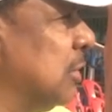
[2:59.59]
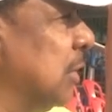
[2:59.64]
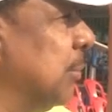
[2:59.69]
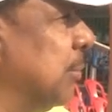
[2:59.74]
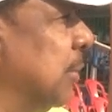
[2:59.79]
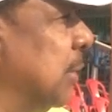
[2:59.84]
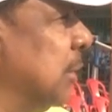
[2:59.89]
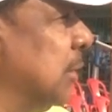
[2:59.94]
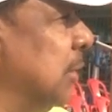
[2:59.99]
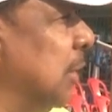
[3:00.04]

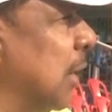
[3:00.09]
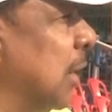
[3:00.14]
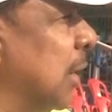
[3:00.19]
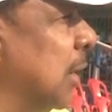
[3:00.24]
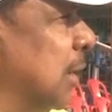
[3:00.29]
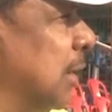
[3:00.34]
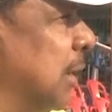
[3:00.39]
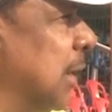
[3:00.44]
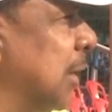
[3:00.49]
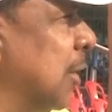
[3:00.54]
Satpathy
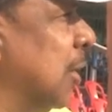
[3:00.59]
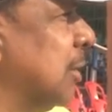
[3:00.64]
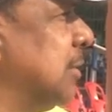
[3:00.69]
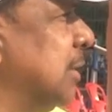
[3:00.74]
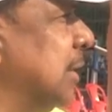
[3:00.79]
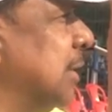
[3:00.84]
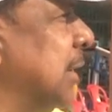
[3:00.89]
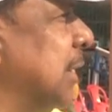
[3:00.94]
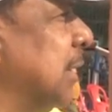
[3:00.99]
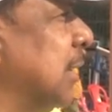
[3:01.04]

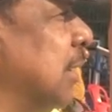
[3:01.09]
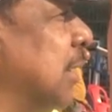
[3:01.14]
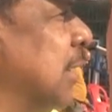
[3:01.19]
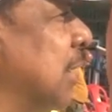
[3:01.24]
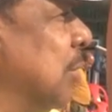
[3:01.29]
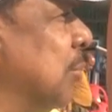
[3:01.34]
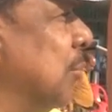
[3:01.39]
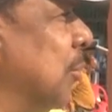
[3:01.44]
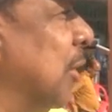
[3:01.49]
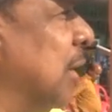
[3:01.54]
commended the
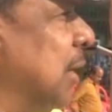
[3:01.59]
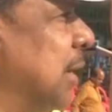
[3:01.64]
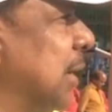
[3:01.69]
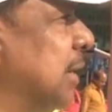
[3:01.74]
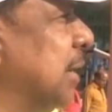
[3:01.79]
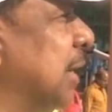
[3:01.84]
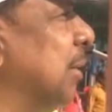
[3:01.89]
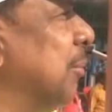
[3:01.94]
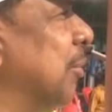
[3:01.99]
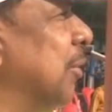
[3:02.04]

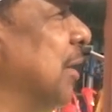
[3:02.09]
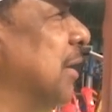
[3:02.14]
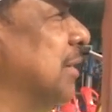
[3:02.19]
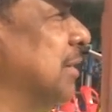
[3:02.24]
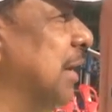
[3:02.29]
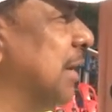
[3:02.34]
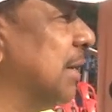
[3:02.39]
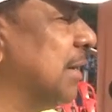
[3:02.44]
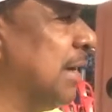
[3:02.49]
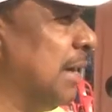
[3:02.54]
efforts of
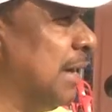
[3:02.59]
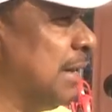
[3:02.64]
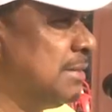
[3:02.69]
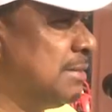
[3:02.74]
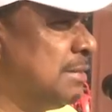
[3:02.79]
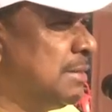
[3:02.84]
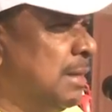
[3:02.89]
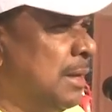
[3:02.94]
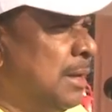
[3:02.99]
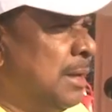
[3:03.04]
Sports
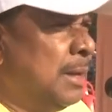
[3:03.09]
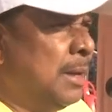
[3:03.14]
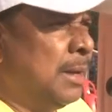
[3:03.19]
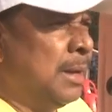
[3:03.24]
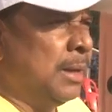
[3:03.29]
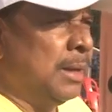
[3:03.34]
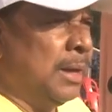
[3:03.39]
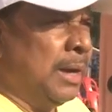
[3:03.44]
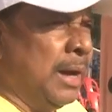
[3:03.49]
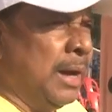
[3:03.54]
Section for